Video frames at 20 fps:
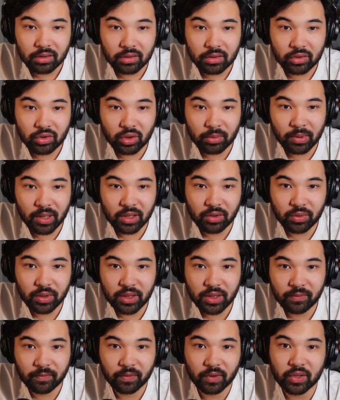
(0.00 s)
streaming on
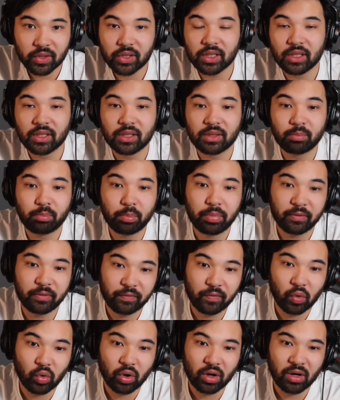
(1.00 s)
Twitch versus
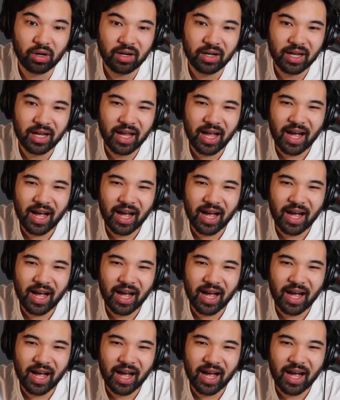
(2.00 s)
before,